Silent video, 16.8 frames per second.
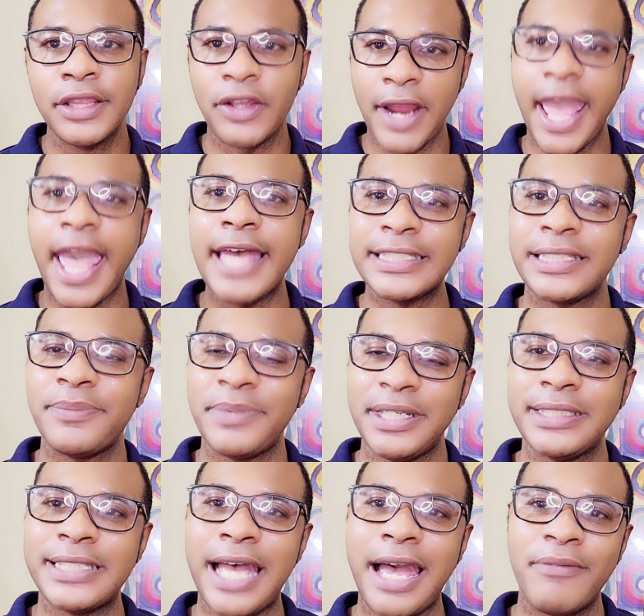There has to
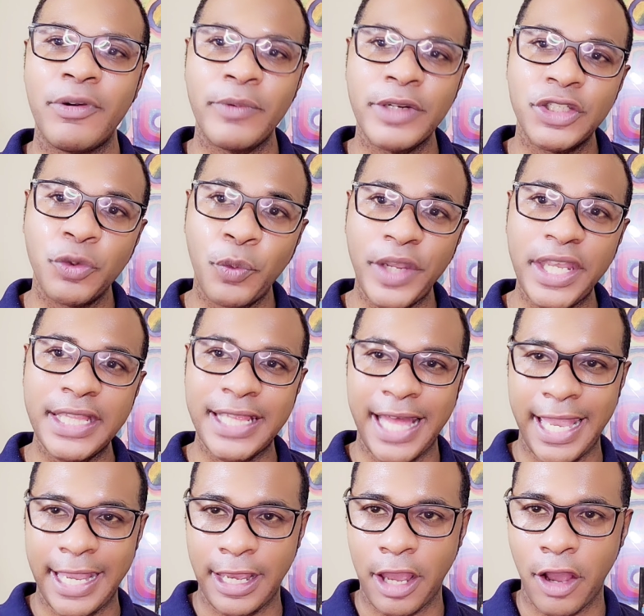be a time in which we
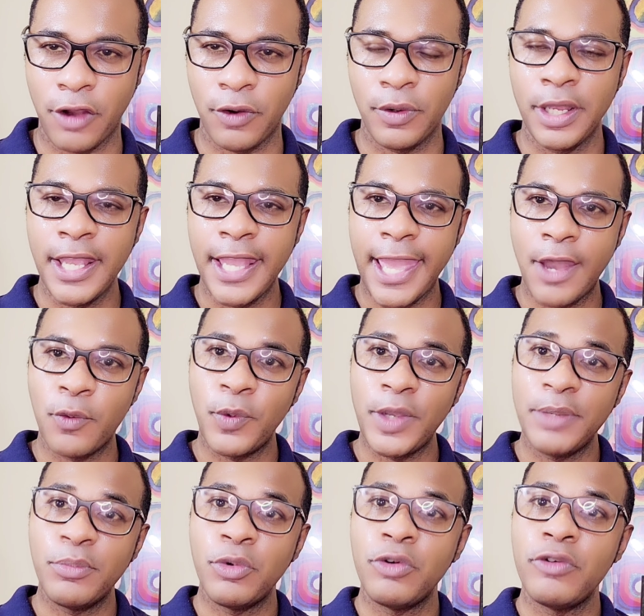let go and
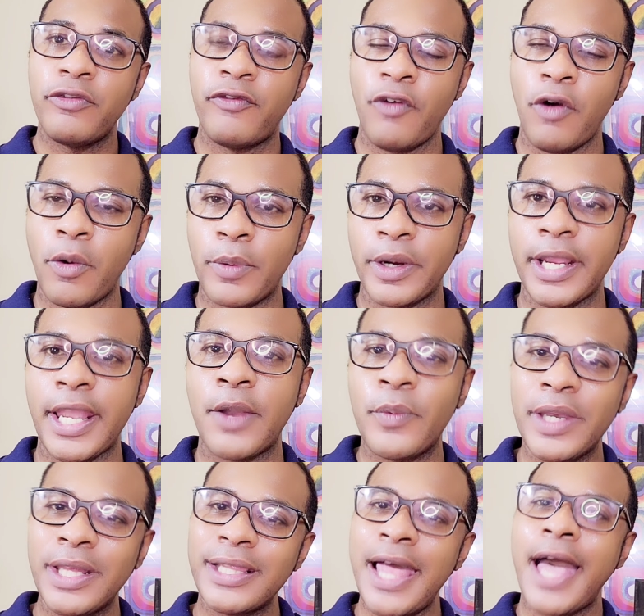we move forward
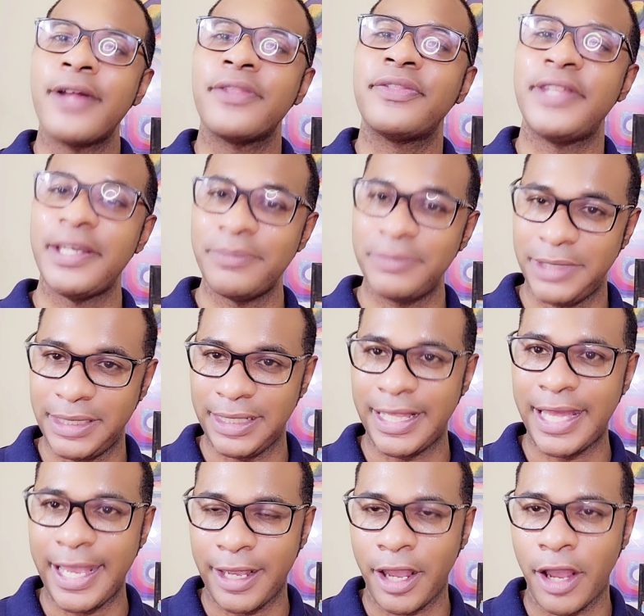and we allow them to
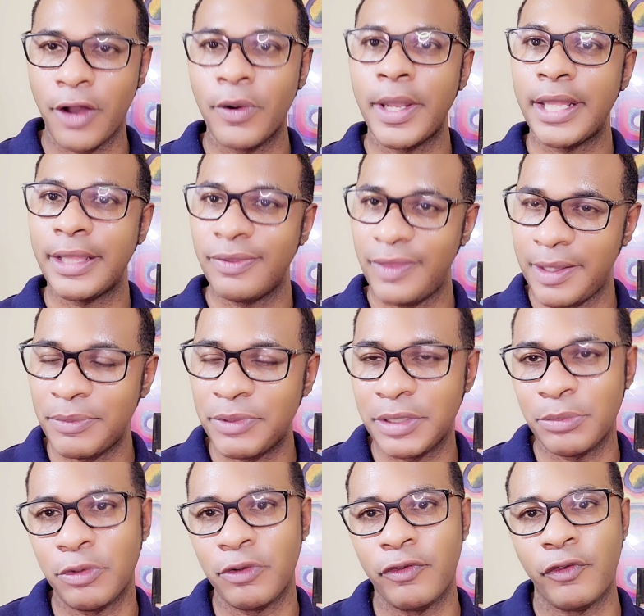let go and them
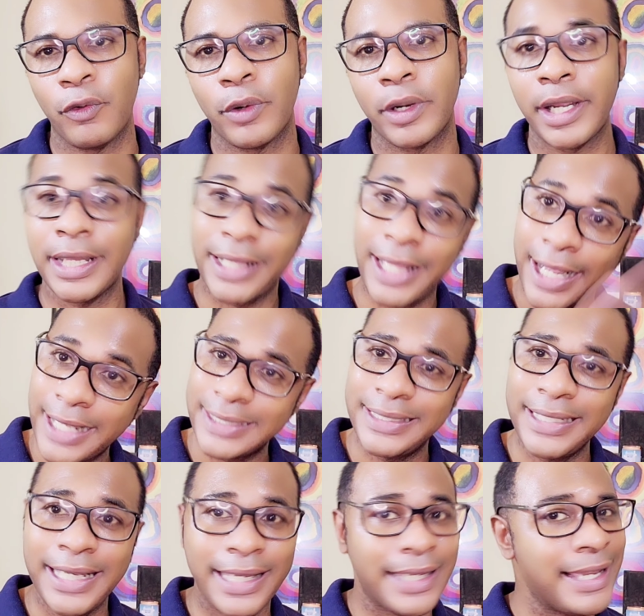to move forward. And like I
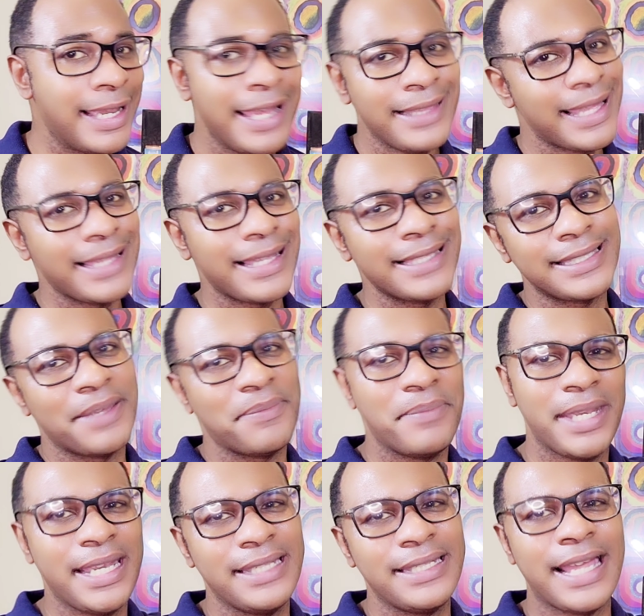said, that
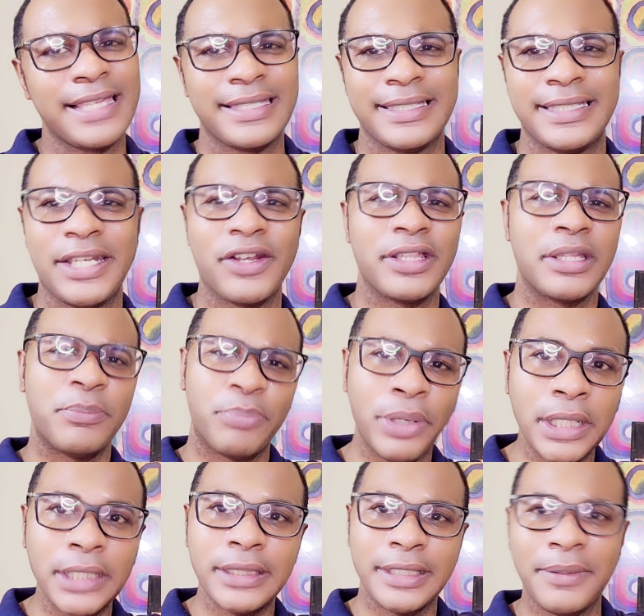doesn't mean necessarily
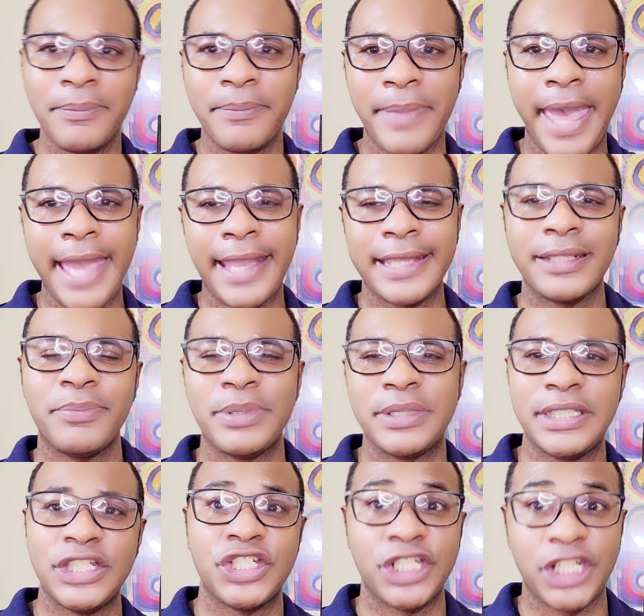putting them back in the
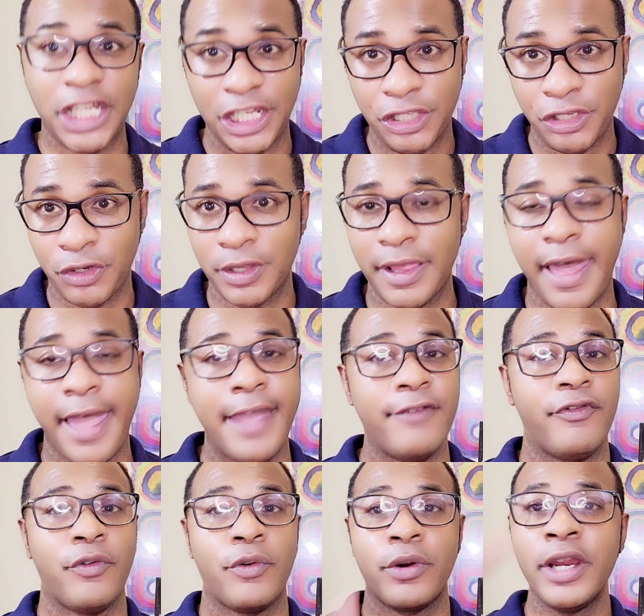position in your
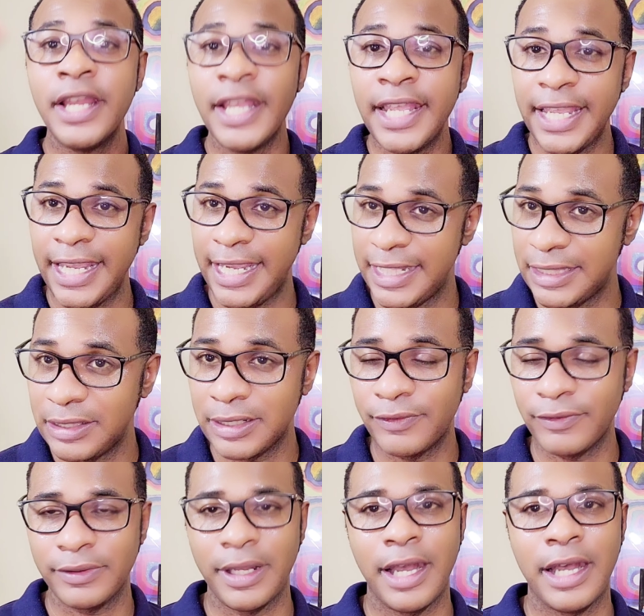life or
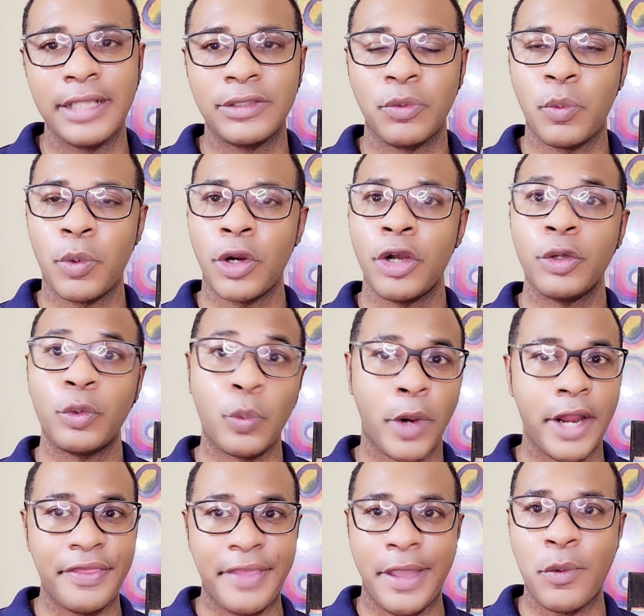in uh, the world
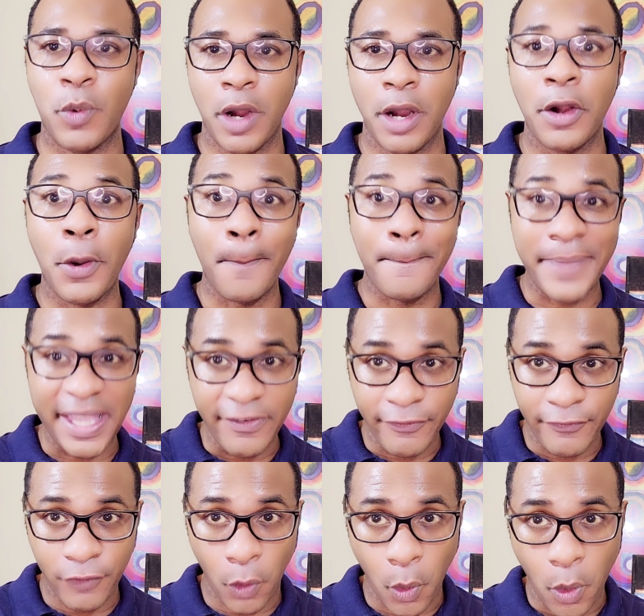where they were
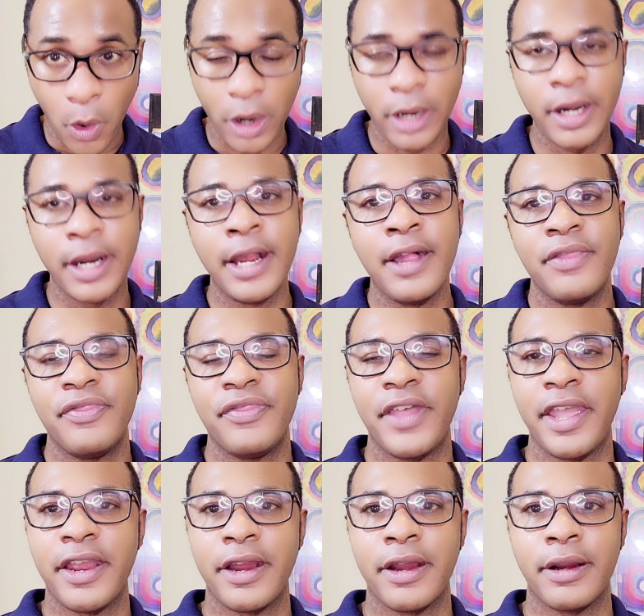before
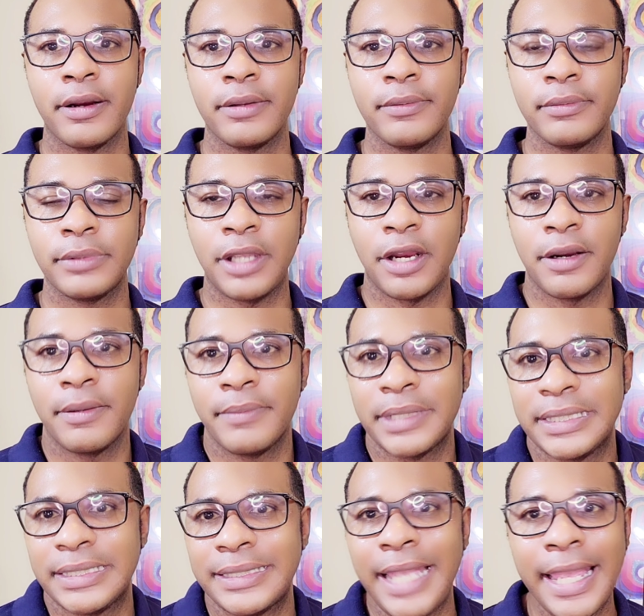their their
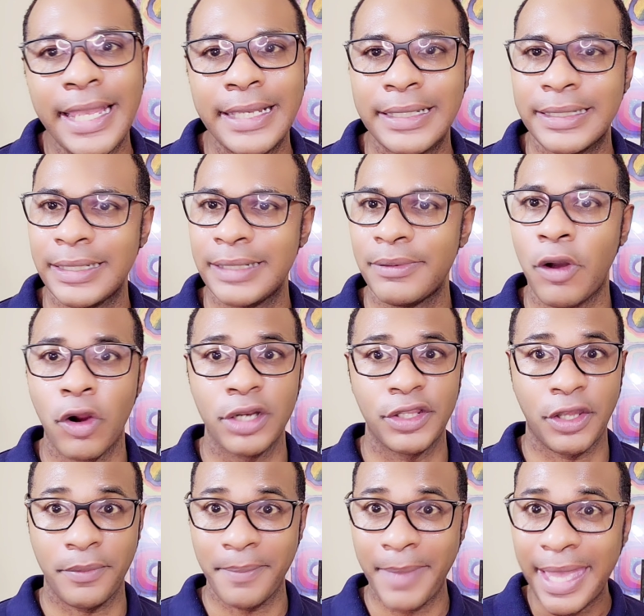mistake
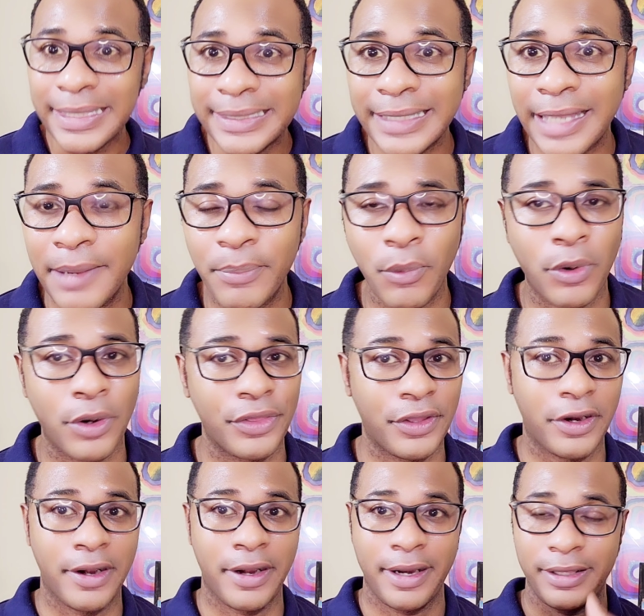or their mess up or
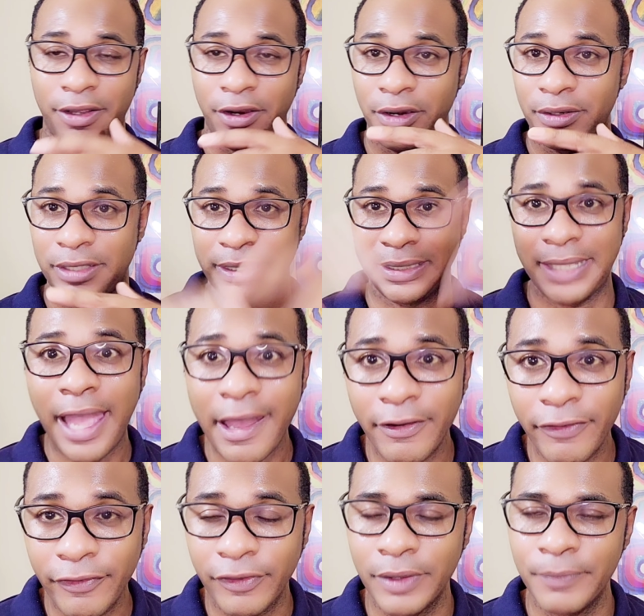their their
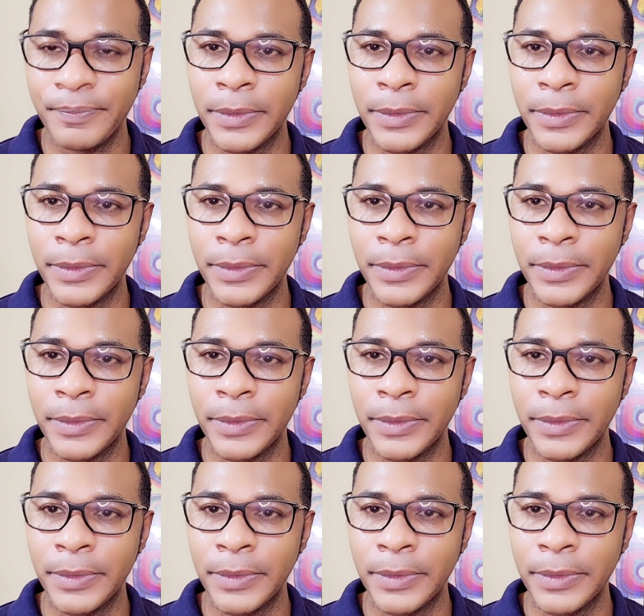stuff.